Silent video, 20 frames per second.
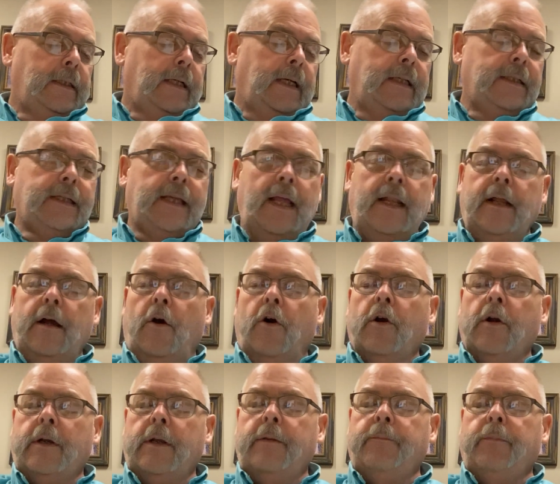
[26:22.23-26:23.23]
It's kind of
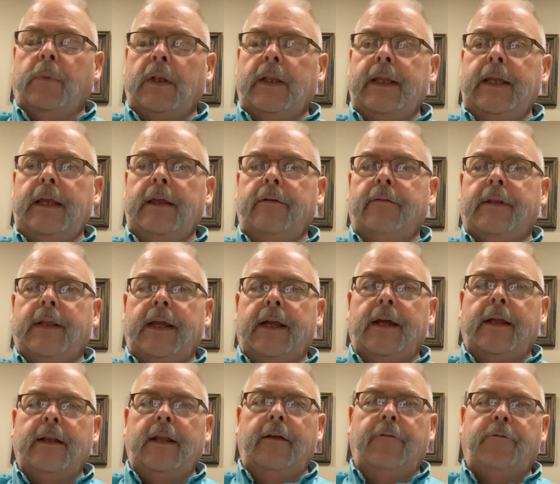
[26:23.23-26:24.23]
hard to believe
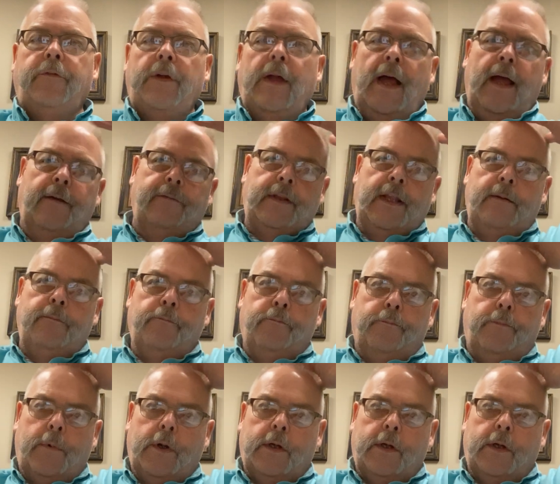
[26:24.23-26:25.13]
that if I didn't